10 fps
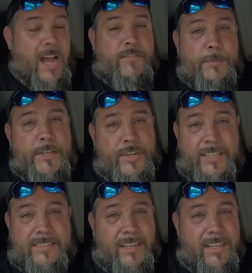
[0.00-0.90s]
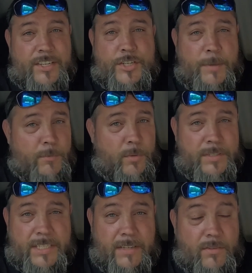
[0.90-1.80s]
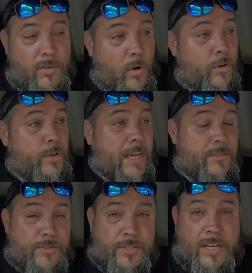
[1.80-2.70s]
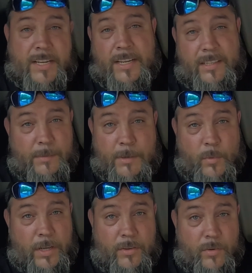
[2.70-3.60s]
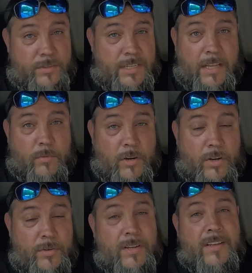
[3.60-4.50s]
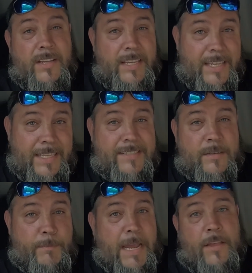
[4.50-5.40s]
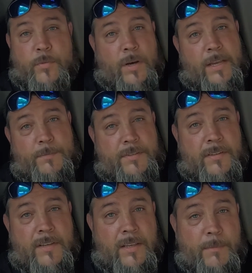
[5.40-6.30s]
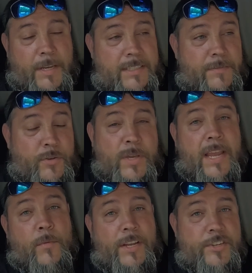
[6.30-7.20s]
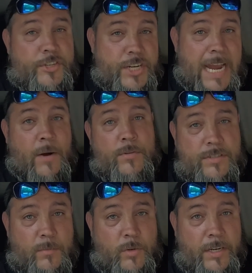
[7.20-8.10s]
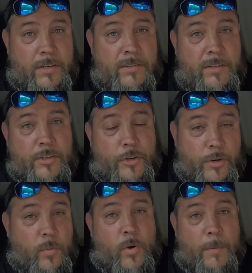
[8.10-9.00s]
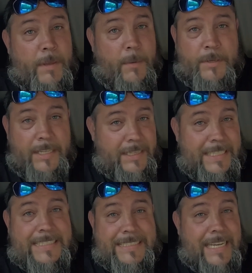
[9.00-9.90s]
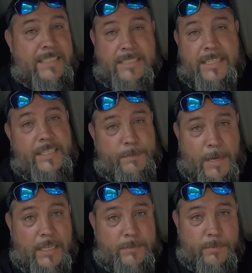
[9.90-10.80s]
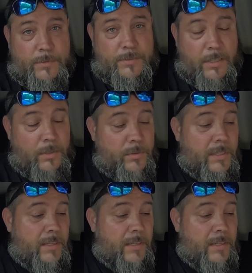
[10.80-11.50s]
God forbid you get stuck at a shipper or receiver, or you guys are stuck in inclement weather on the side of the road, get some bath wipes. Because if you can't reach a shower somewhere, you're going to want to be able to at least stay as clean as possible. So